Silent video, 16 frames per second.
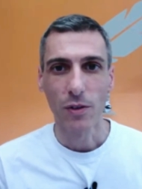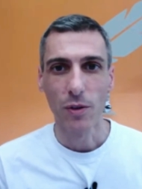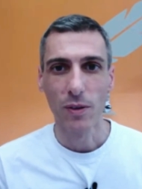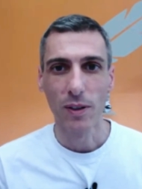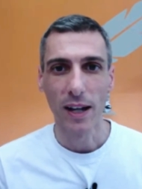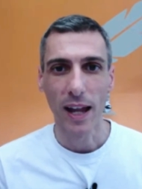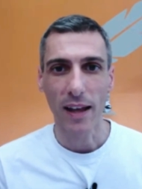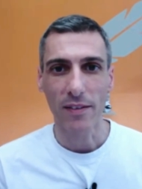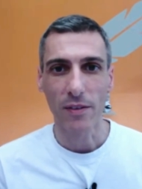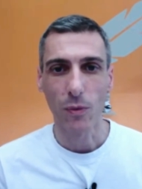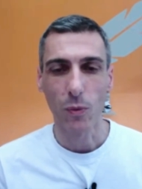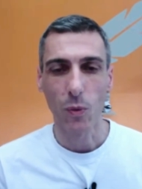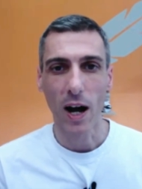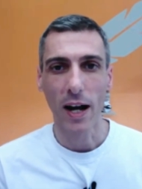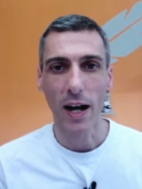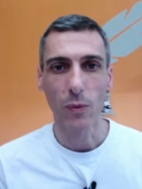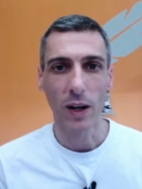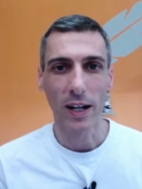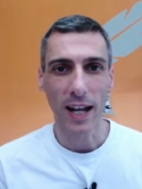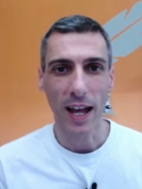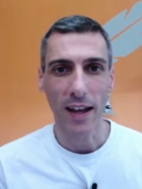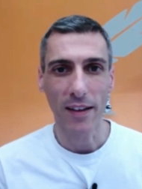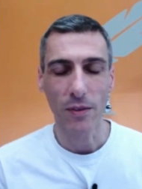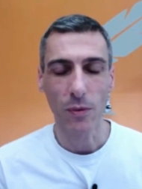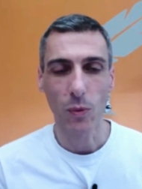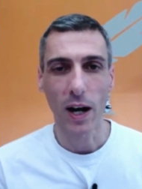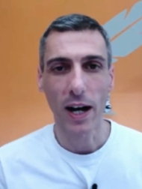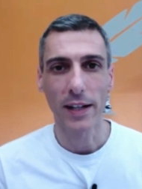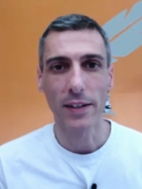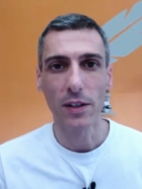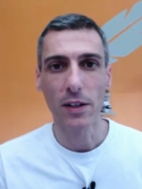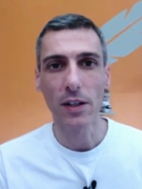two glasses of wine, one glass of
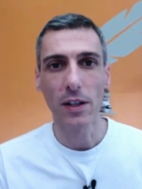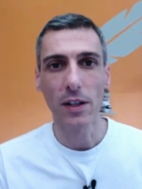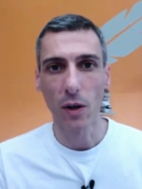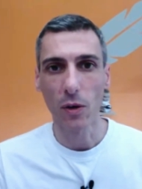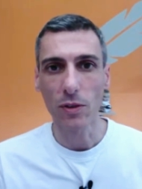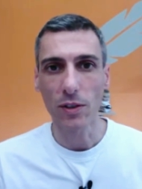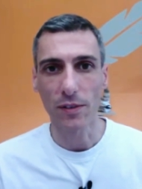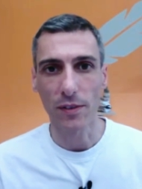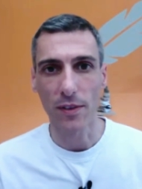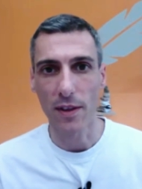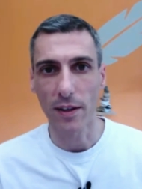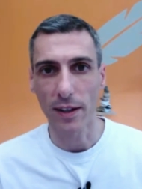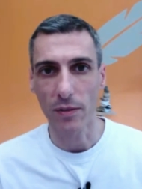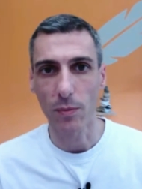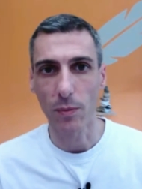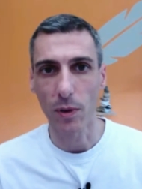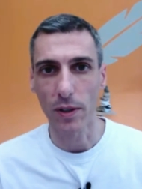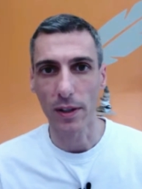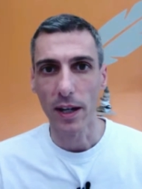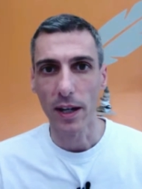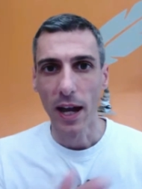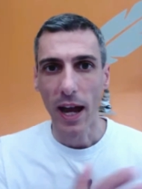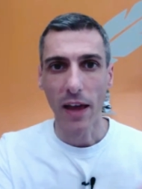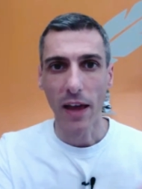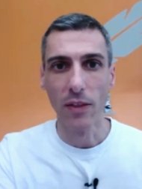wine, you're going to notice in the next morning.